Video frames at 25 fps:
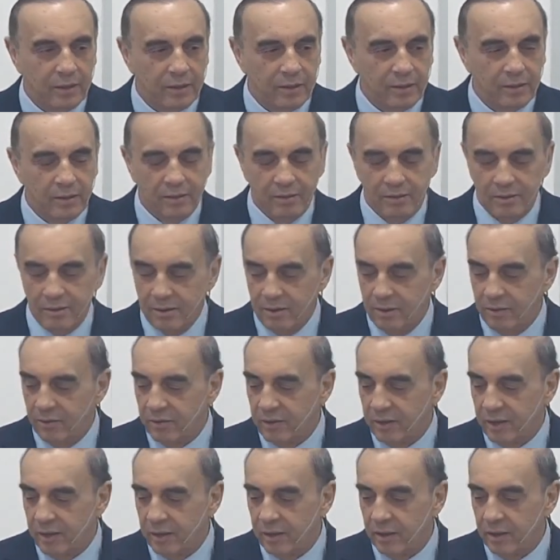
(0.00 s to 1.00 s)
Then he said,
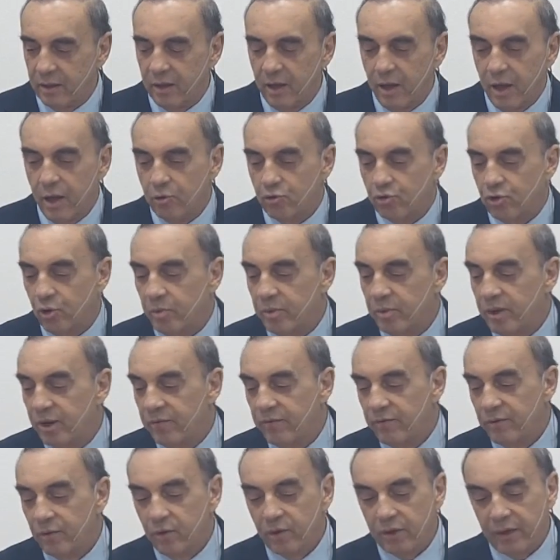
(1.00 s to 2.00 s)
and
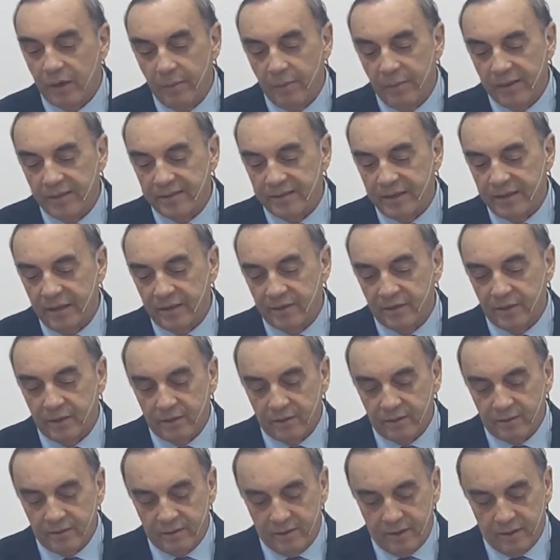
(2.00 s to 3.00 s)
the Lord
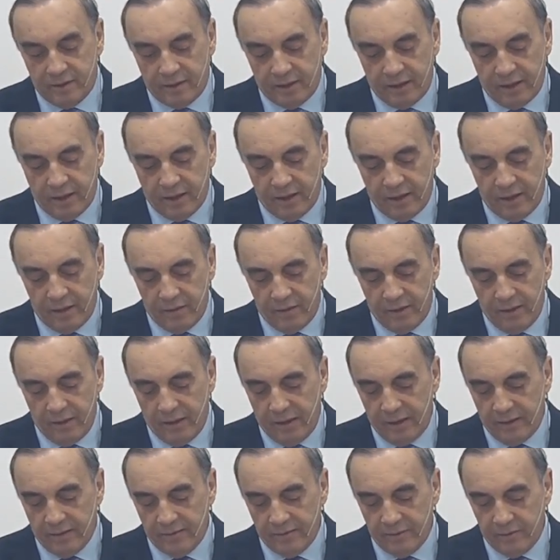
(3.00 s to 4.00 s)
has revealed
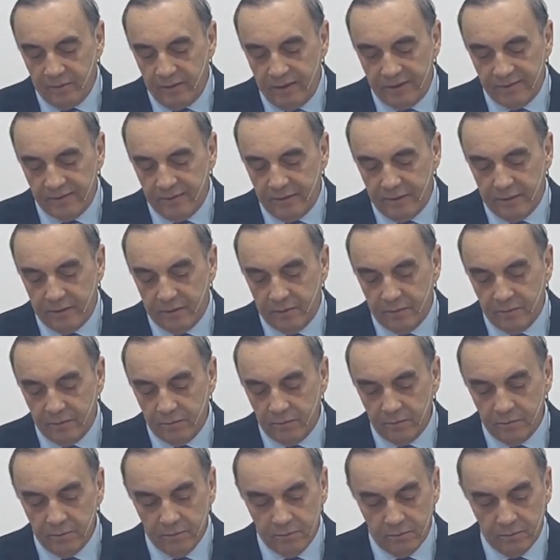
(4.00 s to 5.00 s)
that the message you
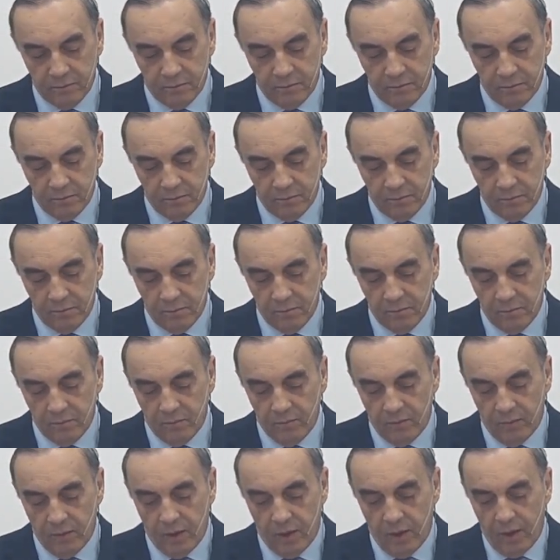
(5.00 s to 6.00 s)
prepared, and that's
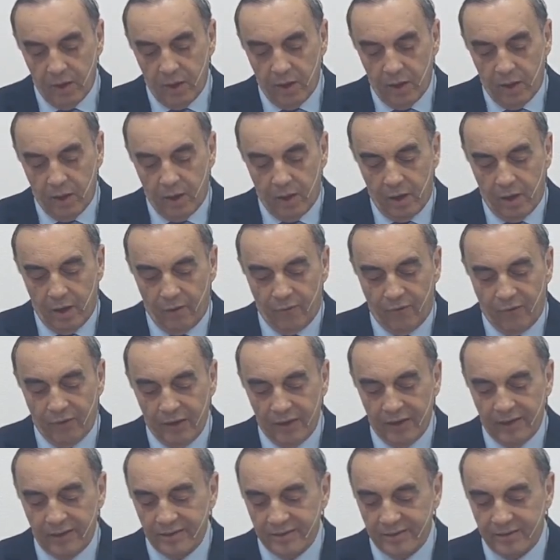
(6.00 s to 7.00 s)
not the one.
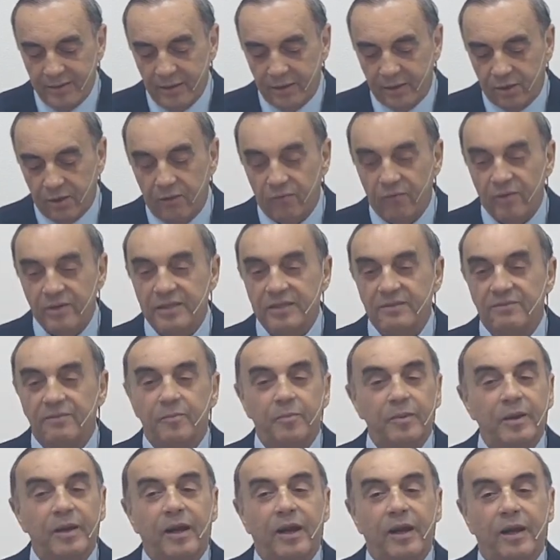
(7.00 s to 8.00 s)
Then I
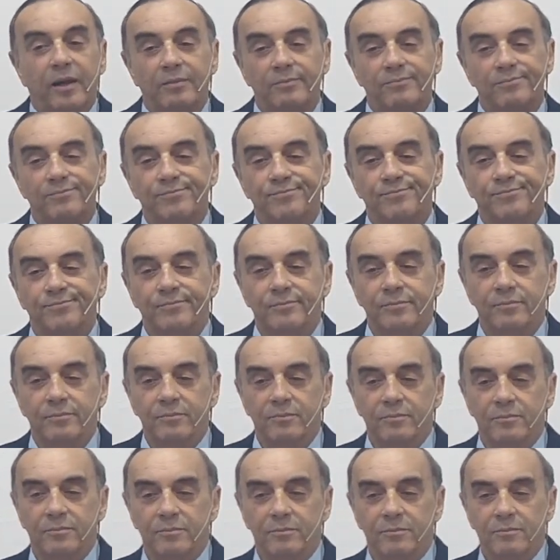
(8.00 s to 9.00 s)
said, then you're going to
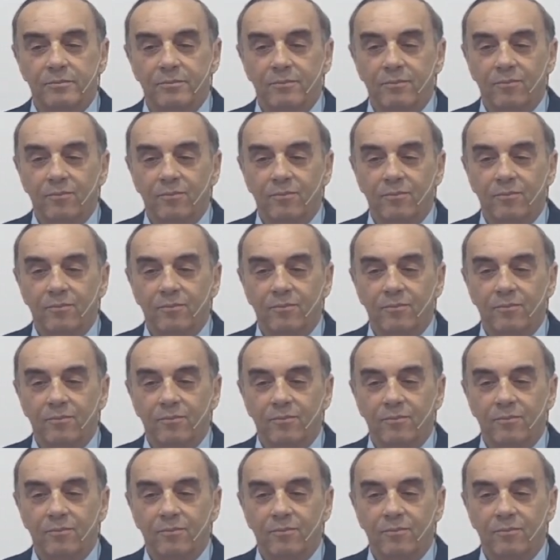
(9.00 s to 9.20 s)
preach.